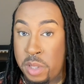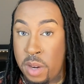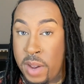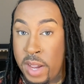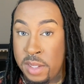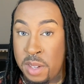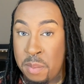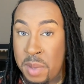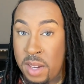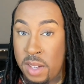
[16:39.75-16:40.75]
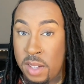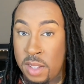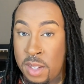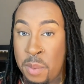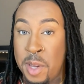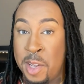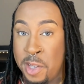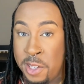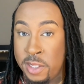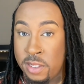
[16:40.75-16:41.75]
your hands on me, then we
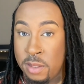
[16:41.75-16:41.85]
good.